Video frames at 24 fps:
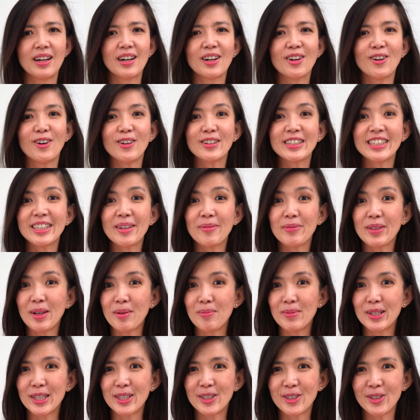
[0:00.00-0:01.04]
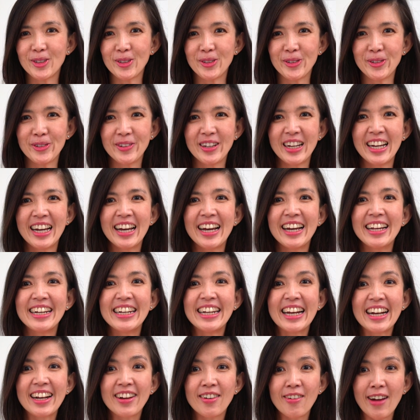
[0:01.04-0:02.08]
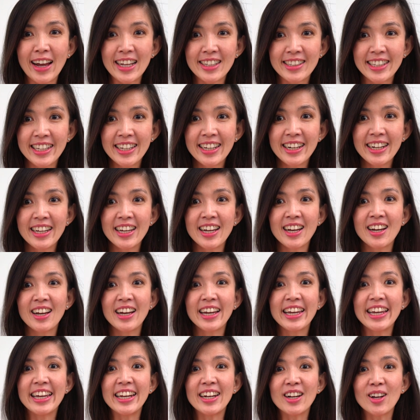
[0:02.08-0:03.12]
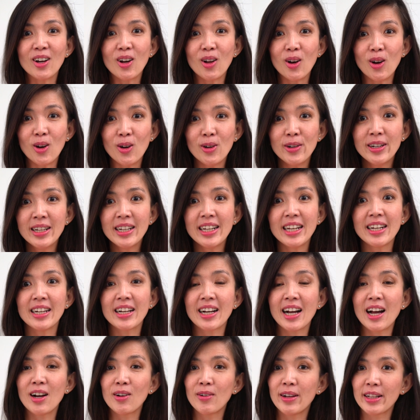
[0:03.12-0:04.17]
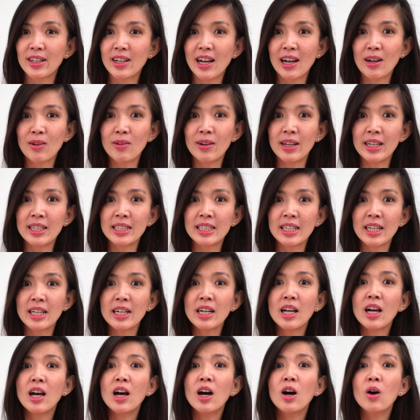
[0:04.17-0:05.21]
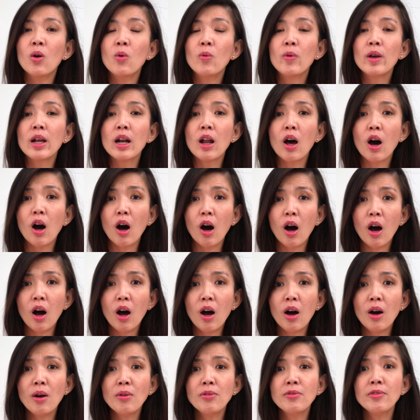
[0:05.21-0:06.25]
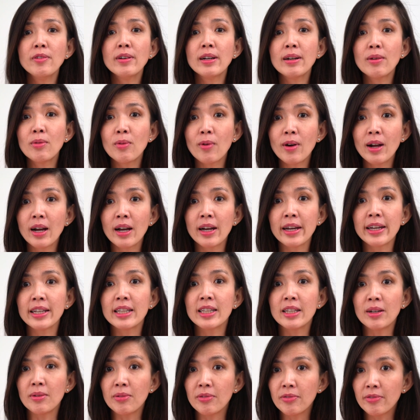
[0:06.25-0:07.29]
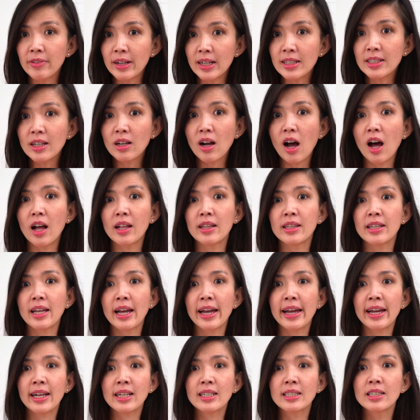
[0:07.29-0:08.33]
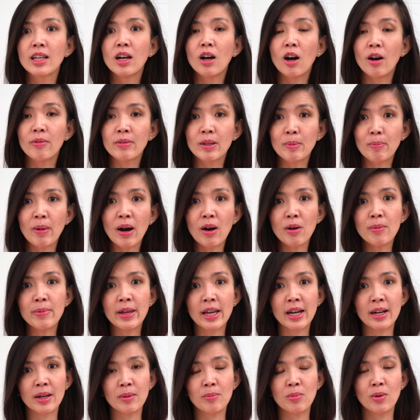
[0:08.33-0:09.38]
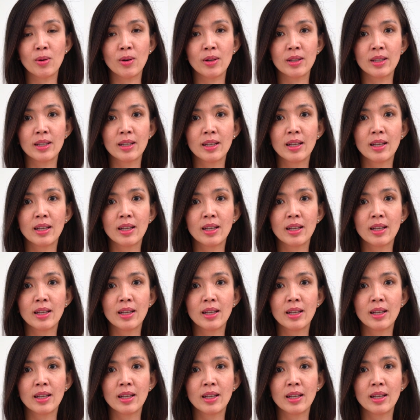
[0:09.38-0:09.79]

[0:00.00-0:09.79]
Concept number two, the criteria included in the calculate calculation will override the filter context of the Power BI report.